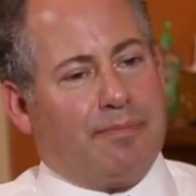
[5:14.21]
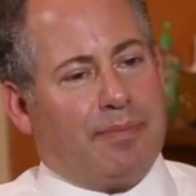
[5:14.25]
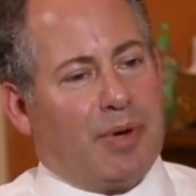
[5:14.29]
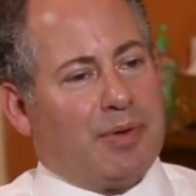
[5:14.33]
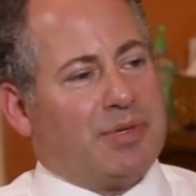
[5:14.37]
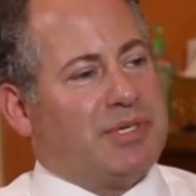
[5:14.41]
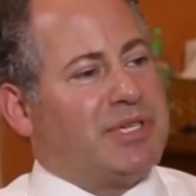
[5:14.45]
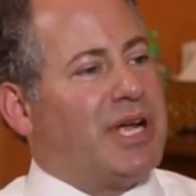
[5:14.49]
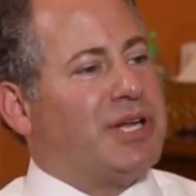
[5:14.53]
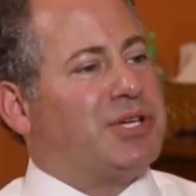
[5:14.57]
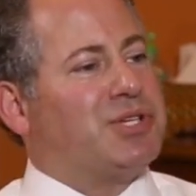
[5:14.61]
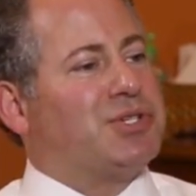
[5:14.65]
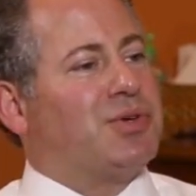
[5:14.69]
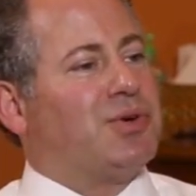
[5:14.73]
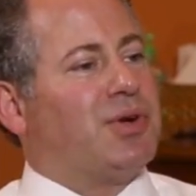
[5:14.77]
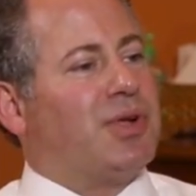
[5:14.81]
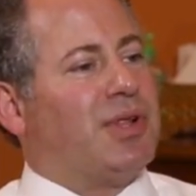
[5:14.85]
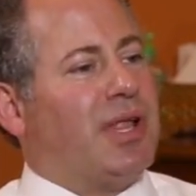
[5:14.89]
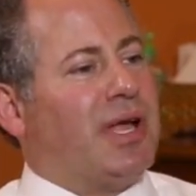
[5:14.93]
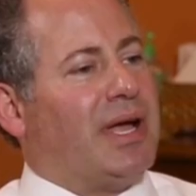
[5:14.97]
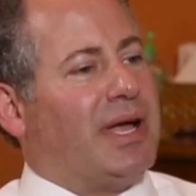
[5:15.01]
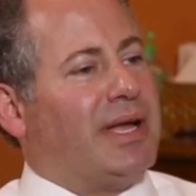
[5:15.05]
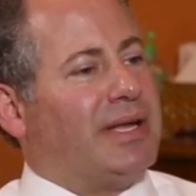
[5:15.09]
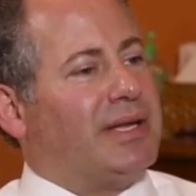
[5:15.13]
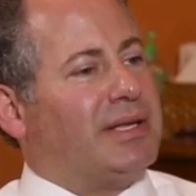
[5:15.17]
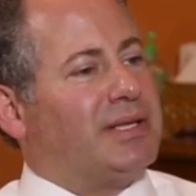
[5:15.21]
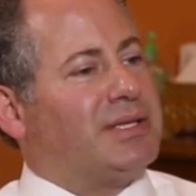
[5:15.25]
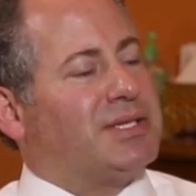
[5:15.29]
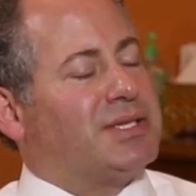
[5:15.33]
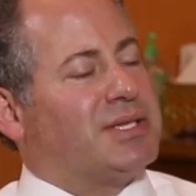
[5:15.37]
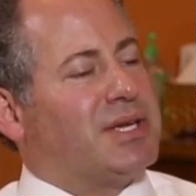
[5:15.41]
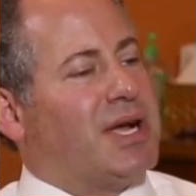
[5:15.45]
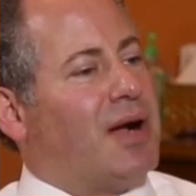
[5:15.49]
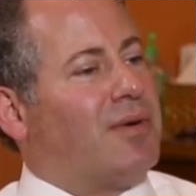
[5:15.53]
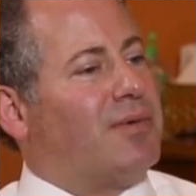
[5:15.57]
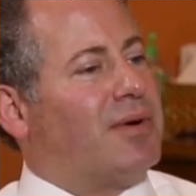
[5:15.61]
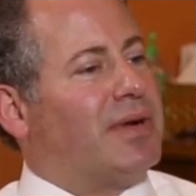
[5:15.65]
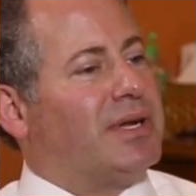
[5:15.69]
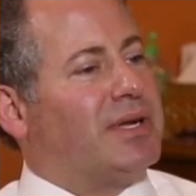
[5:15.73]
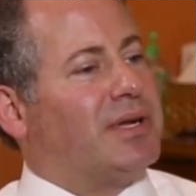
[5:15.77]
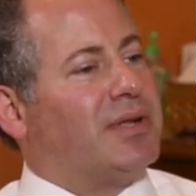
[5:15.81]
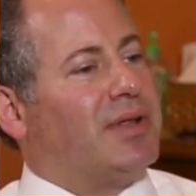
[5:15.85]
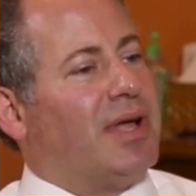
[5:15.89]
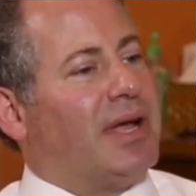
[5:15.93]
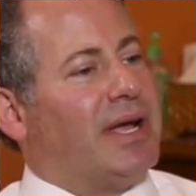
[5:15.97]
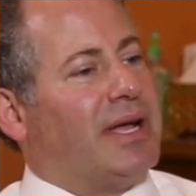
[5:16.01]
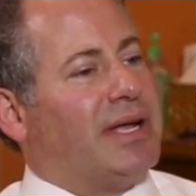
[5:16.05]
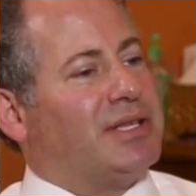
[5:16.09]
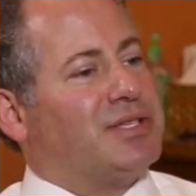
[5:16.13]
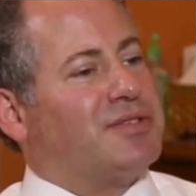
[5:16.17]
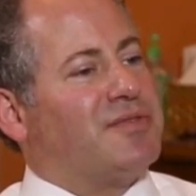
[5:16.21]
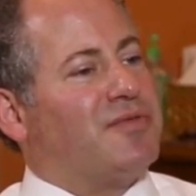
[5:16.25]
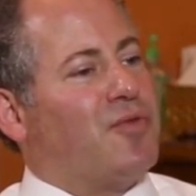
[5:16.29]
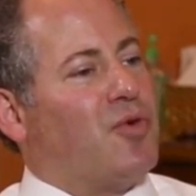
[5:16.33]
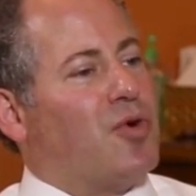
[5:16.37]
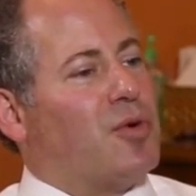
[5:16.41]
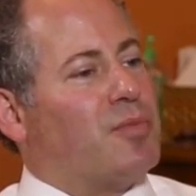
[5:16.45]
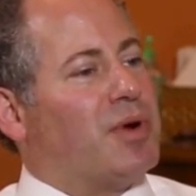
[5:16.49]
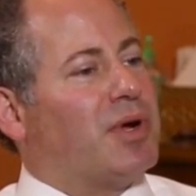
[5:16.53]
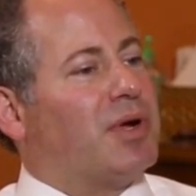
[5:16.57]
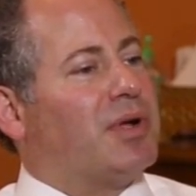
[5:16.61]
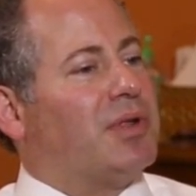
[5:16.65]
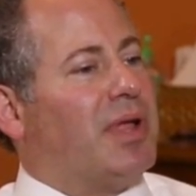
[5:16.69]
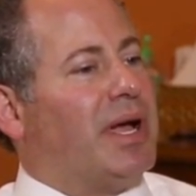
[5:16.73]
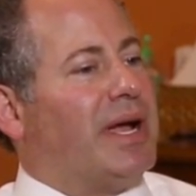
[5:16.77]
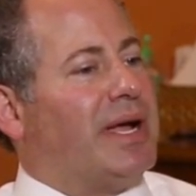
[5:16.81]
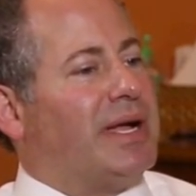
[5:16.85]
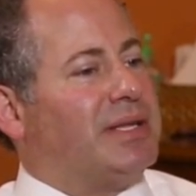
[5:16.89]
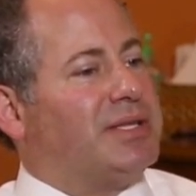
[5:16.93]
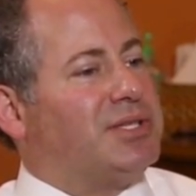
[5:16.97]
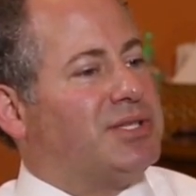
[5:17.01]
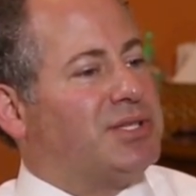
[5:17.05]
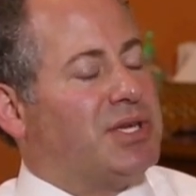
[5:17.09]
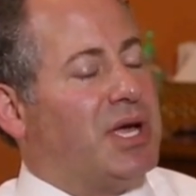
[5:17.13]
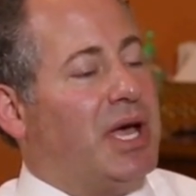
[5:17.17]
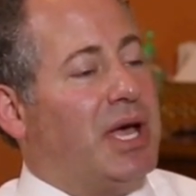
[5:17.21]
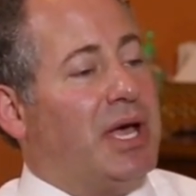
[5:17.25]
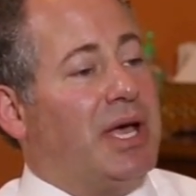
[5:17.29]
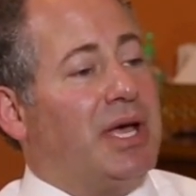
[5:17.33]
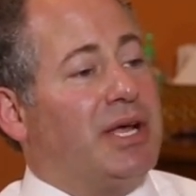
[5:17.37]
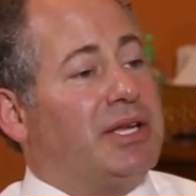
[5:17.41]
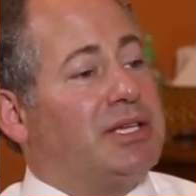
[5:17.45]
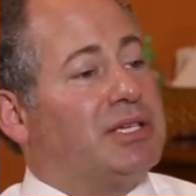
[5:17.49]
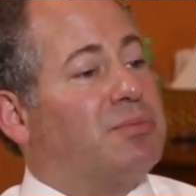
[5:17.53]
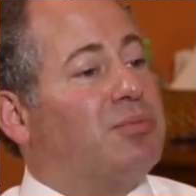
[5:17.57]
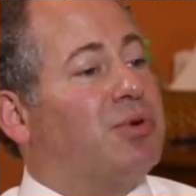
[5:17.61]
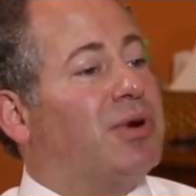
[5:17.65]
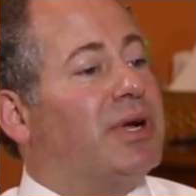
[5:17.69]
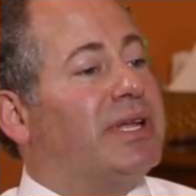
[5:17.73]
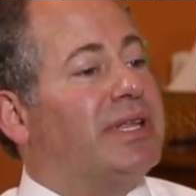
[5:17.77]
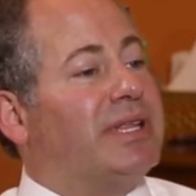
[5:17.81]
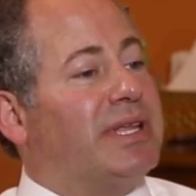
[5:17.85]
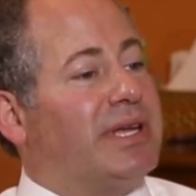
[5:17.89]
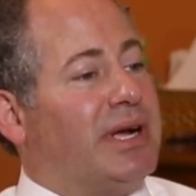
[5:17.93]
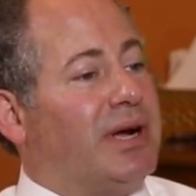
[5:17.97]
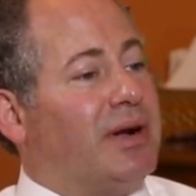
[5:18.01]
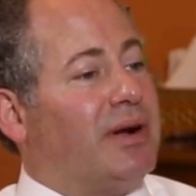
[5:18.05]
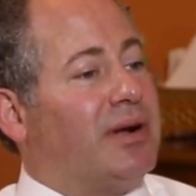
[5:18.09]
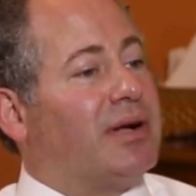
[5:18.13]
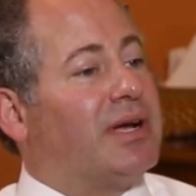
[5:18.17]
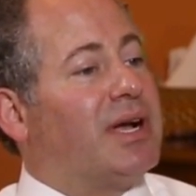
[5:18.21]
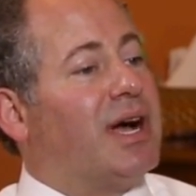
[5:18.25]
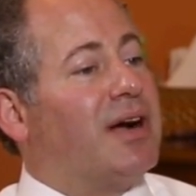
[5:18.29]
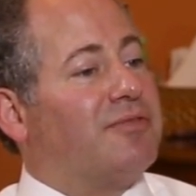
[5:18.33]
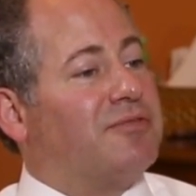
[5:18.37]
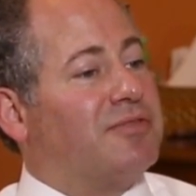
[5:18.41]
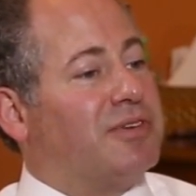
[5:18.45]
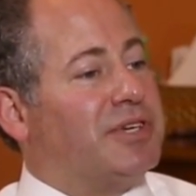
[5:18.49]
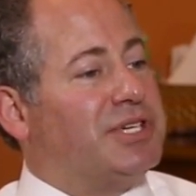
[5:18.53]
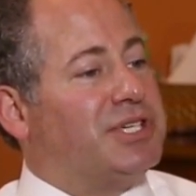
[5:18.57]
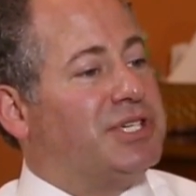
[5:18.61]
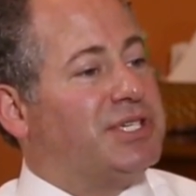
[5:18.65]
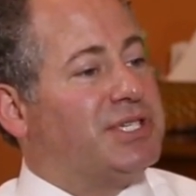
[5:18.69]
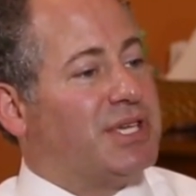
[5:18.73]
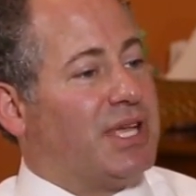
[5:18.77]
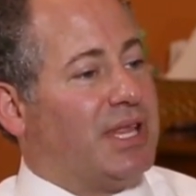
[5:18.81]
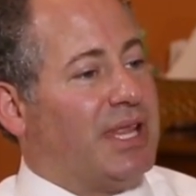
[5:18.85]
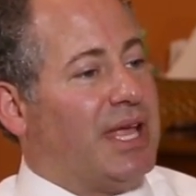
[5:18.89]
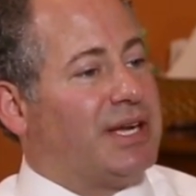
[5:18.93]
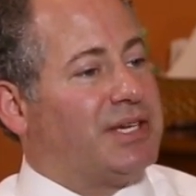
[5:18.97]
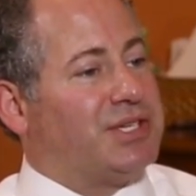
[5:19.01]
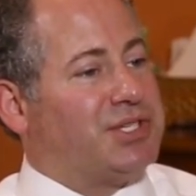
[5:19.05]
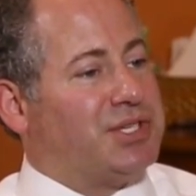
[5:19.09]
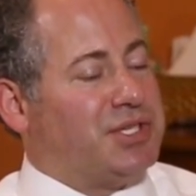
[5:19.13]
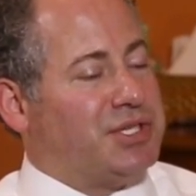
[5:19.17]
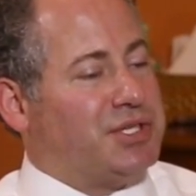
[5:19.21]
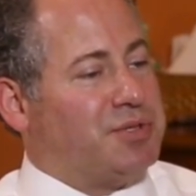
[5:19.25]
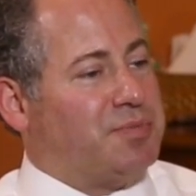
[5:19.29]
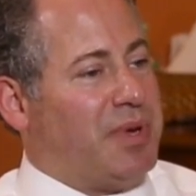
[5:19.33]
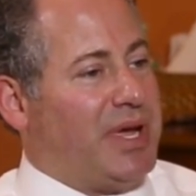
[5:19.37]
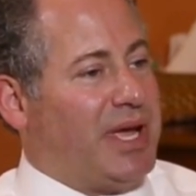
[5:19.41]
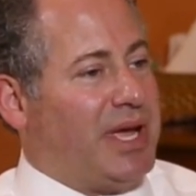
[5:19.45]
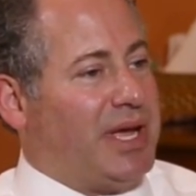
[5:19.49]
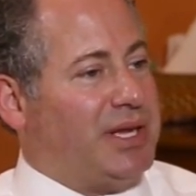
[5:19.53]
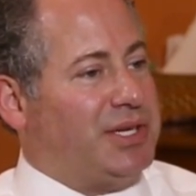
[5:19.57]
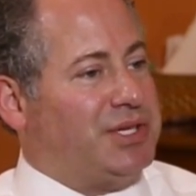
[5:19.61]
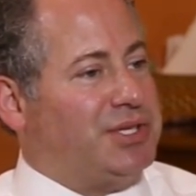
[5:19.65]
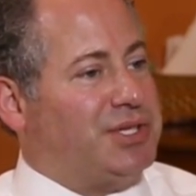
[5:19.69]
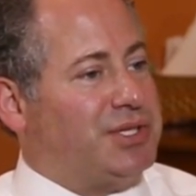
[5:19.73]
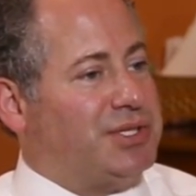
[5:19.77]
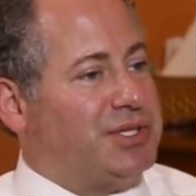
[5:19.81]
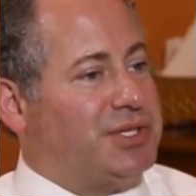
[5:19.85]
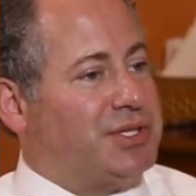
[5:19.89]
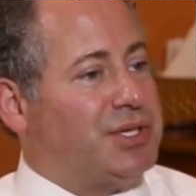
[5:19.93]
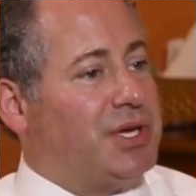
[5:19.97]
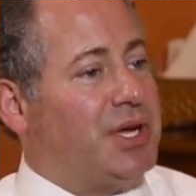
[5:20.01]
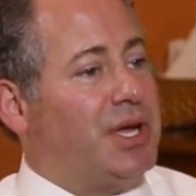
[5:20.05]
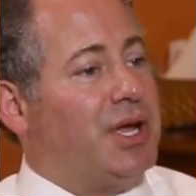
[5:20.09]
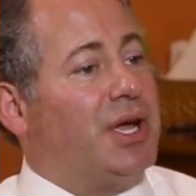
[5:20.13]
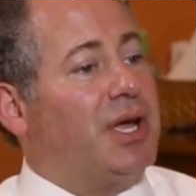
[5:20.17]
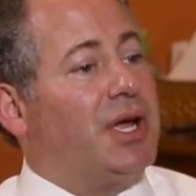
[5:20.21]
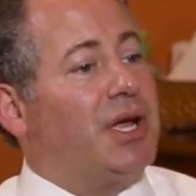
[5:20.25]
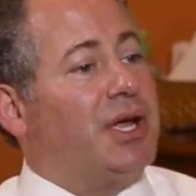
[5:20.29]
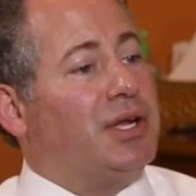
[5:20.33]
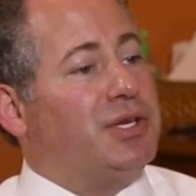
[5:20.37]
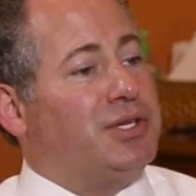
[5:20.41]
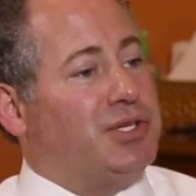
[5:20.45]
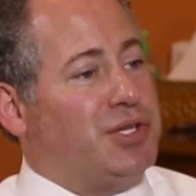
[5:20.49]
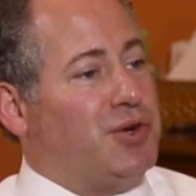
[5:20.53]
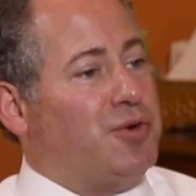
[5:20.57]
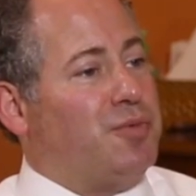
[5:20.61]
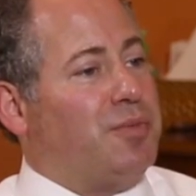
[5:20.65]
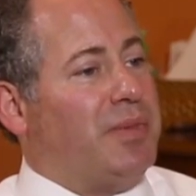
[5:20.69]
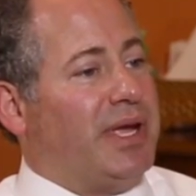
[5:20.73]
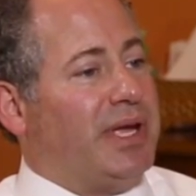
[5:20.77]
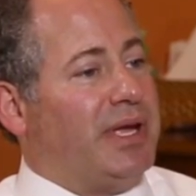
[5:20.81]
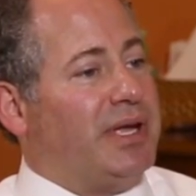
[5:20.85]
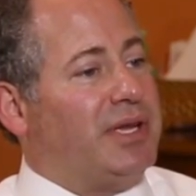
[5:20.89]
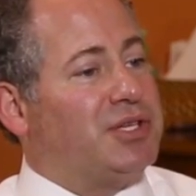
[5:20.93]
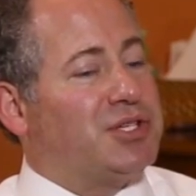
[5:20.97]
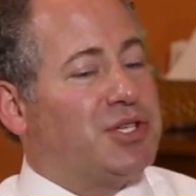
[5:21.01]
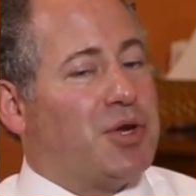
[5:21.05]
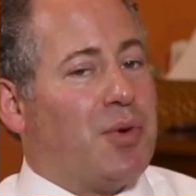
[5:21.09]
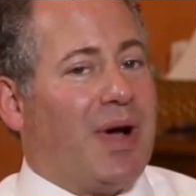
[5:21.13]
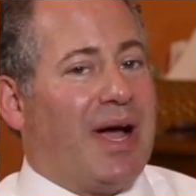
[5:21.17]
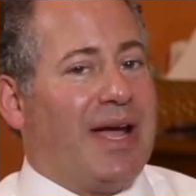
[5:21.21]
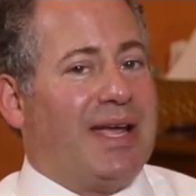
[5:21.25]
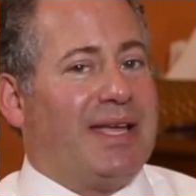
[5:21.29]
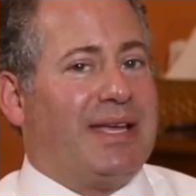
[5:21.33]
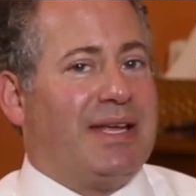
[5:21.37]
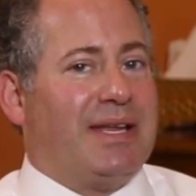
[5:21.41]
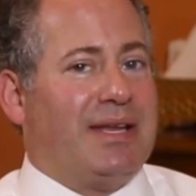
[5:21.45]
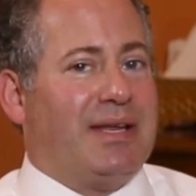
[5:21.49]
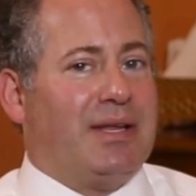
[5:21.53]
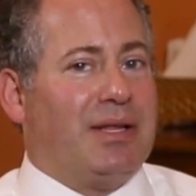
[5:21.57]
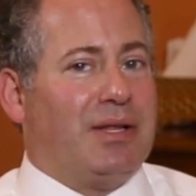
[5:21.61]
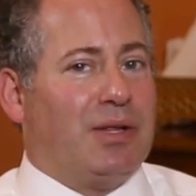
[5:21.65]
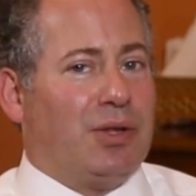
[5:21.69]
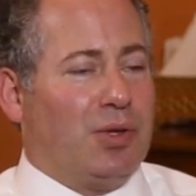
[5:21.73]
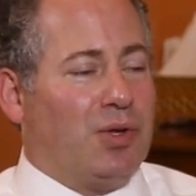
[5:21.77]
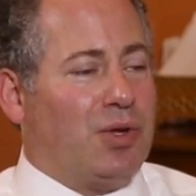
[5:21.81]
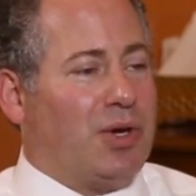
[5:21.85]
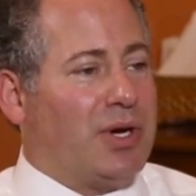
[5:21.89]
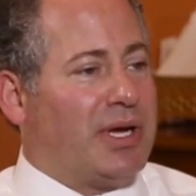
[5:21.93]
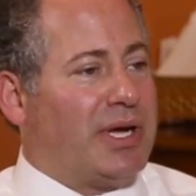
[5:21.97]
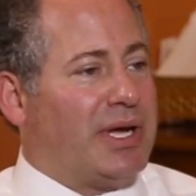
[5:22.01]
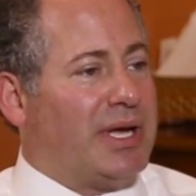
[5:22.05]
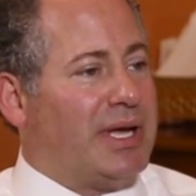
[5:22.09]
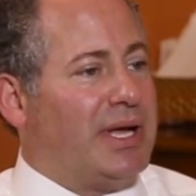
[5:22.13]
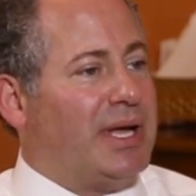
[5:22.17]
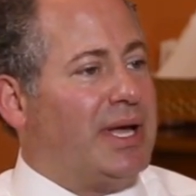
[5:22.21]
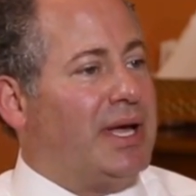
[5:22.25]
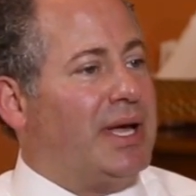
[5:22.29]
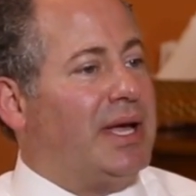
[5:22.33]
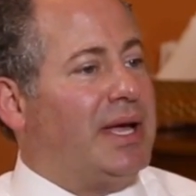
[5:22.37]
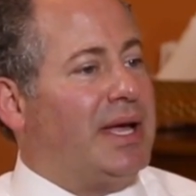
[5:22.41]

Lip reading: potential clients, current clients, former clients to bring their coverage selections pages to me so I can look,